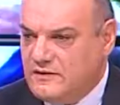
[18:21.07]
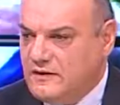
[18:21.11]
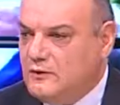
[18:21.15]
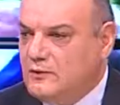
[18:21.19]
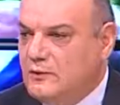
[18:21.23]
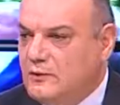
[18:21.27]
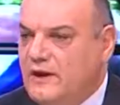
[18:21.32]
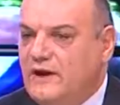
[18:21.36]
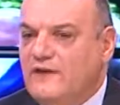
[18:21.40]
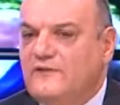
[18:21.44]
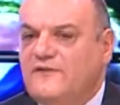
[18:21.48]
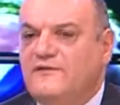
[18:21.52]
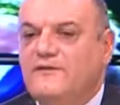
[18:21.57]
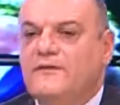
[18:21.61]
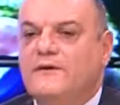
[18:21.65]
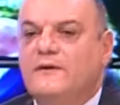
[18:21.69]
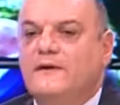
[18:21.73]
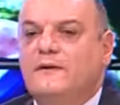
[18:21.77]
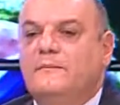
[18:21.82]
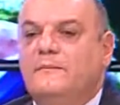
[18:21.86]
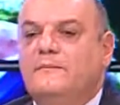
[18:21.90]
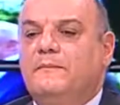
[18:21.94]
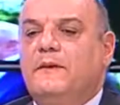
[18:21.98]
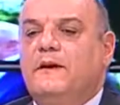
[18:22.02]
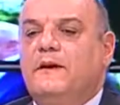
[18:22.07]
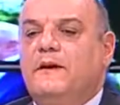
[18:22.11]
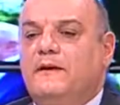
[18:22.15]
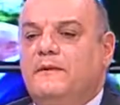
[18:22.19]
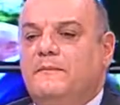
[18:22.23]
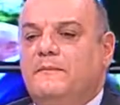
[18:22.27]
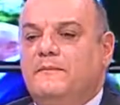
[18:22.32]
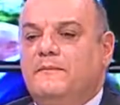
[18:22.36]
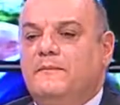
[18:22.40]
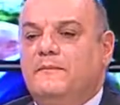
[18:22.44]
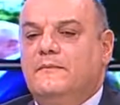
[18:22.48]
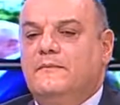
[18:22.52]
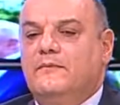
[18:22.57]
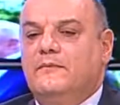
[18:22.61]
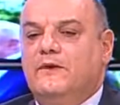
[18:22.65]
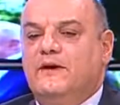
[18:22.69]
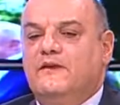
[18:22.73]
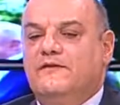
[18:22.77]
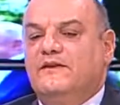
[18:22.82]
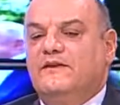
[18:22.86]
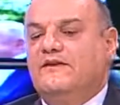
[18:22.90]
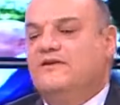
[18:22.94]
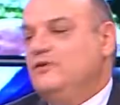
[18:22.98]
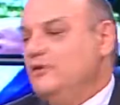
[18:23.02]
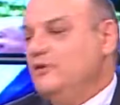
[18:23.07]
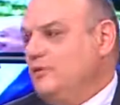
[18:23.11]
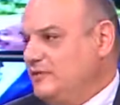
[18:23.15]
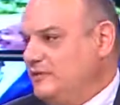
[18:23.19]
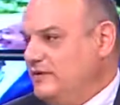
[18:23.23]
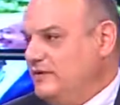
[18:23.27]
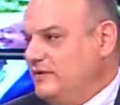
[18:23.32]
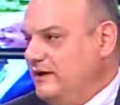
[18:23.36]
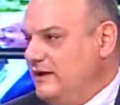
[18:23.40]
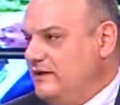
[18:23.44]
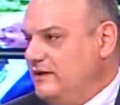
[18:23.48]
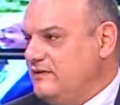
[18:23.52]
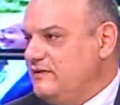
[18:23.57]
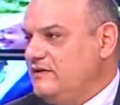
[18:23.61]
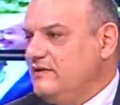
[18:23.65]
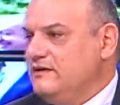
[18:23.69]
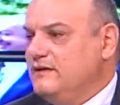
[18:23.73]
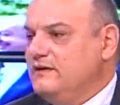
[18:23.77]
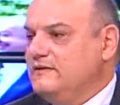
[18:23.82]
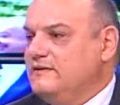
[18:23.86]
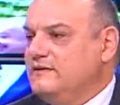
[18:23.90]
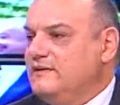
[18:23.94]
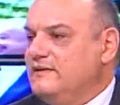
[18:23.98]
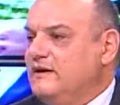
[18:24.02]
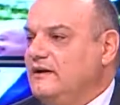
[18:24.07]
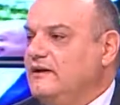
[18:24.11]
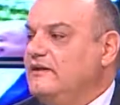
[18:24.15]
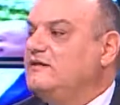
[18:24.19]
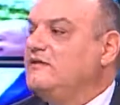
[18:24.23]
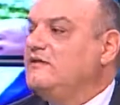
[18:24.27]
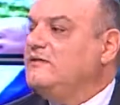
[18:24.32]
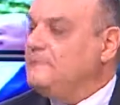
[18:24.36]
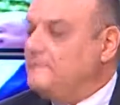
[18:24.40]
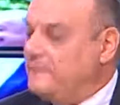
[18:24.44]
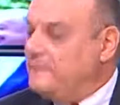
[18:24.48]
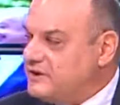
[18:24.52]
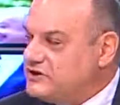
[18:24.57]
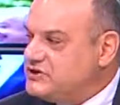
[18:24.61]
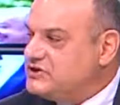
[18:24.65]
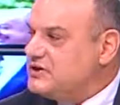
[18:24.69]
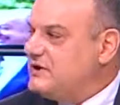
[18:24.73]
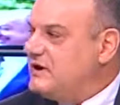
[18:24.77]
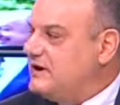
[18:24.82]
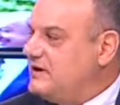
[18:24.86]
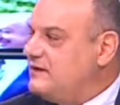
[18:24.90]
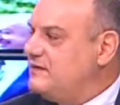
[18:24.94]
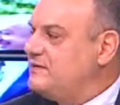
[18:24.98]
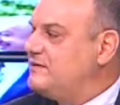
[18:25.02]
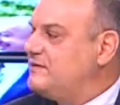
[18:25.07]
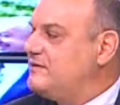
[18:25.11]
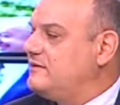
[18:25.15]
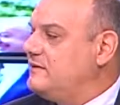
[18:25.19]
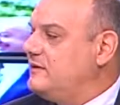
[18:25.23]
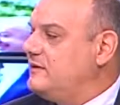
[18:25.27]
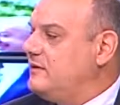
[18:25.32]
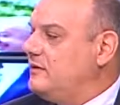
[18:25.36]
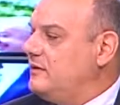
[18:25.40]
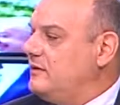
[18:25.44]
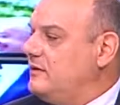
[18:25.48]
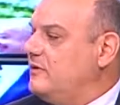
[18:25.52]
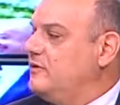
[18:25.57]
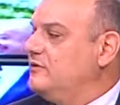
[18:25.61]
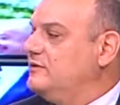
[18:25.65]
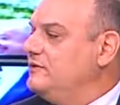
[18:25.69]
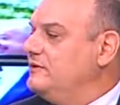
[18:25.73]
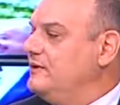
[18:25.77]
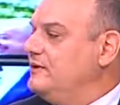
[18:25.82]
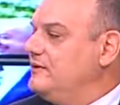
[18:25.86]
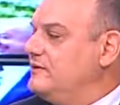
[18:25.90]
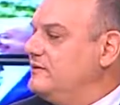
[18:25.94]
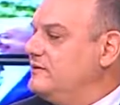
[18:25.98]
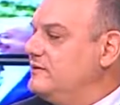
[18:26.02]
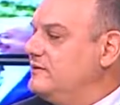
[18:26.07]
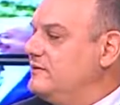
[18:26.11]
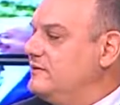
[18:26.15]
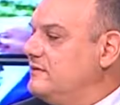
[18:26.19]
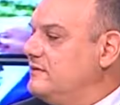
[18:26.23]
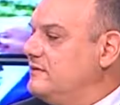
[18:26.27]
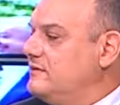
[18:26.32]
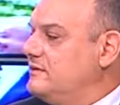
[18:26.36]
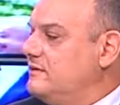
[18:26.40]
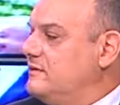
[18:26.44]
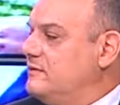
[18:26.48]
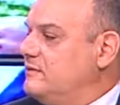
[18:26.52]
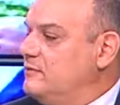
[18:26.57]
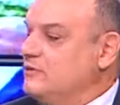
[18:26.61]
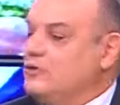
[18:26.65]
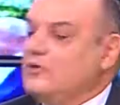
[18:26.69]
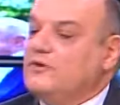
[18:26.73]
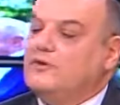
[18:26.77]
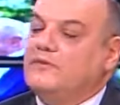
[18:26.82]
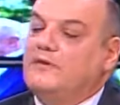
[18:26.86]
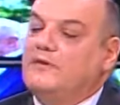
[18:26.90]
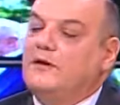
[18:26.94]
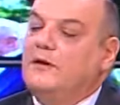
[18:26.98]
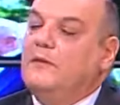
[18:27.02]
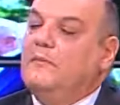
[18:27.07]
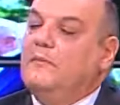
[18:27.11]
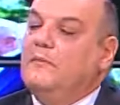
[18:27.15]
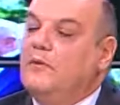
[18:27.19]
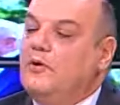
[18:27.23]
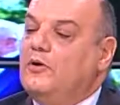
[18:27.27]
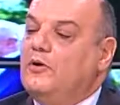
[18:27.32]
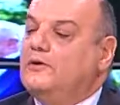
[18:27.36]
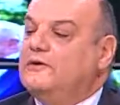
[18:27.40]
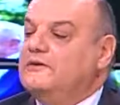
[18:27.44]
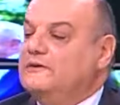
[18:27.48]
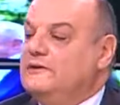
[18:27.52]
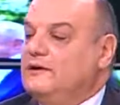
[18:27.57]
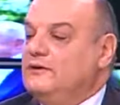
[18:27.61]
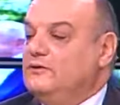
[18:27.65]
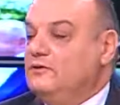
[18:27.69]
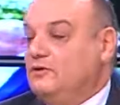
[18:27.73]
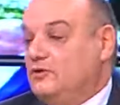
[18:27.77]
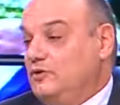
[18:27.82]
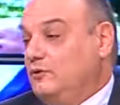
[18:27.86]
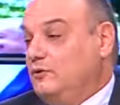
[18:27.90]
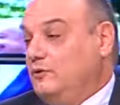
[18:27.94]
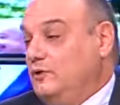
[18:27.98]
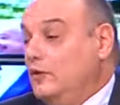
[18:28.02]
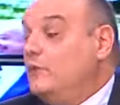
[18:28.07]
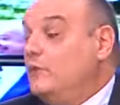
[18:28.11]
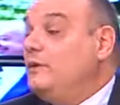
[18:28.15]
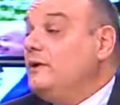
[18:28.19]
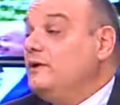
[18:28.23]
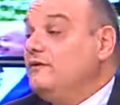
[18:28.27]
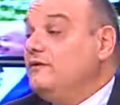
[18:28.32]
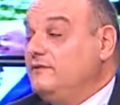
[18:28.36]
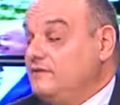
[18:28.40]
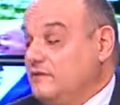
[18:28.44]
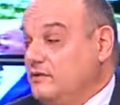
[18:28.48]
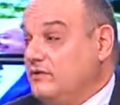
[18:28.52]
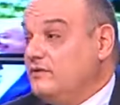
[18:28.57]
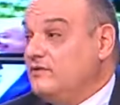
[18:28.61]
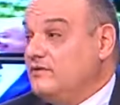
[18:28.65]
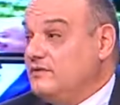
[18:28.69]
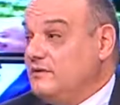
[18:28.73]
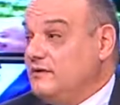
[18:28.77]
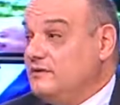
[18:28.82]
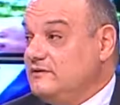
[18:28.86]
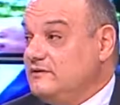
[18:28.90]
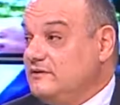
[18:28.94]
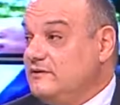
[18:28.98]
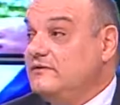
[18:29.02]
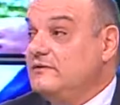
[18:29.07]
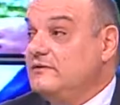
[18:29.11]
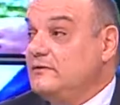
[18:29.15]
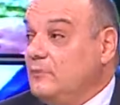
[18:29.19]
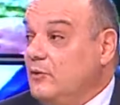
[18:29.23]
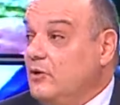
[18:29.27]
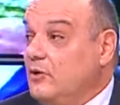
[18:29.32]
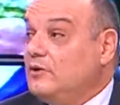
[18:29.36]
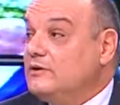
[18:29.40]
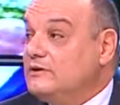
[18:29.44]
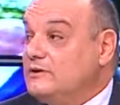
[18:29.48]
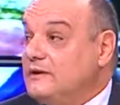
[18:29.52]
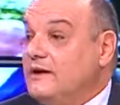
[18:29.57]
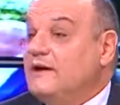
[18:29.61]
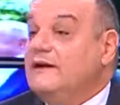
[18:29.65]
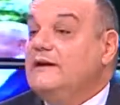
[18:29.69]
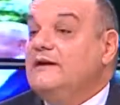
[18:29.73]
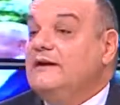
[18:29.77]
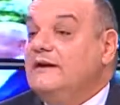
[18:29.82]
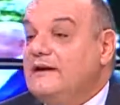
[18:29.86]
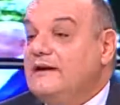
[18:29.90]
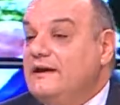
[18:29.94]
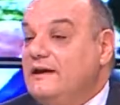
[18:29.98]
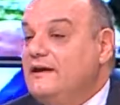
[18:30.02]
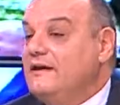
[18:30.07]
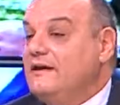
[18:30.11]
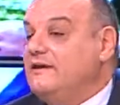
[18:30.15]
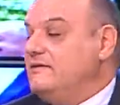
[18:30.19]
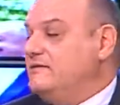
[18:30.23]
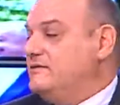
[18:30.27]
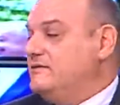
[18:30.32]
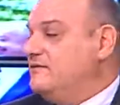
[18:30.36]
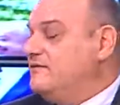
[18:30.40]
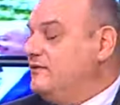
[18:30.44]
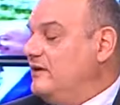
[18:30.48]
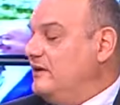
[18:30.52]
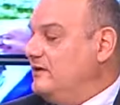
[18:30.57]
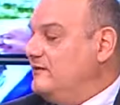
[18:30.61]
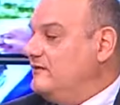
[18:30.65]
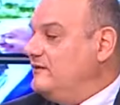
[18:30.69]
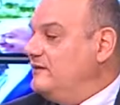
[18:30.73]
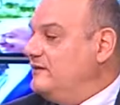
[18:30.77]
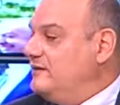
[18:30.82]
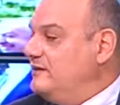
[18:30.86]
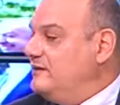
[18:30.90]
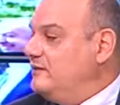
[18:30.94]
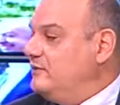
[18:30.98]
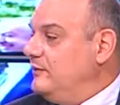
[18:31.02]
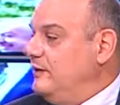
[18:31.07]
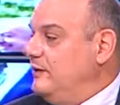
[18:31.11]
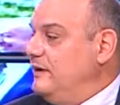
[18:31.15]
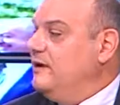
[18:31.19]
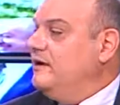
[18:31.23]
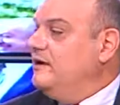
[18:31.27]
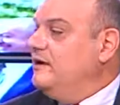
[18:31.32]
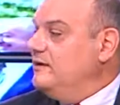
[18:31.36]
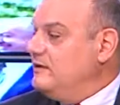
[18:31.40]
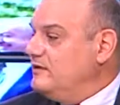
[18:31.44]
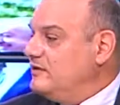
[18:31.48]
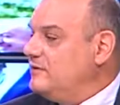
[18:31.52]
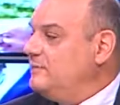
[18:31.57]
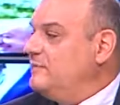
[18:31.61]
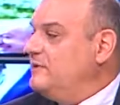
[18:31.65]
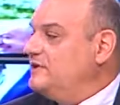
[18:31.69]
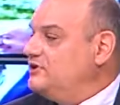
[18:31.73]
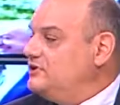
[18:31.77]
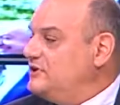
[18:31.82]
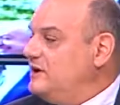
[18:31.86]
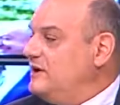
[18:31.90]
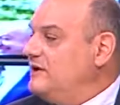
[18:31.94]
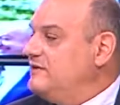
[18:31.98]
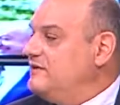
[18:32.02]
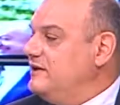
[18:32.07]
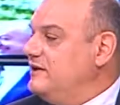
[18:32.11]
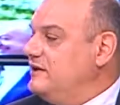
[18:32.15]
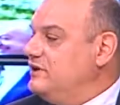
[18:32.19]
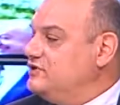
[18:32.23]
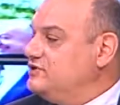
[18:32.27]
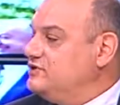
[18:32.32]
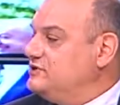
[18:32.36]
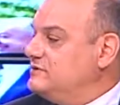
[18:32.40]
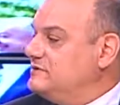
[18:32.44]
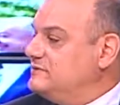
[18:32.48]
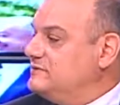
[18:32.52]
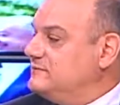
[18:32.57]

and we have associates that are specialized on this, because Malta, not only one of the consultants, Malta is driving that way, specialization.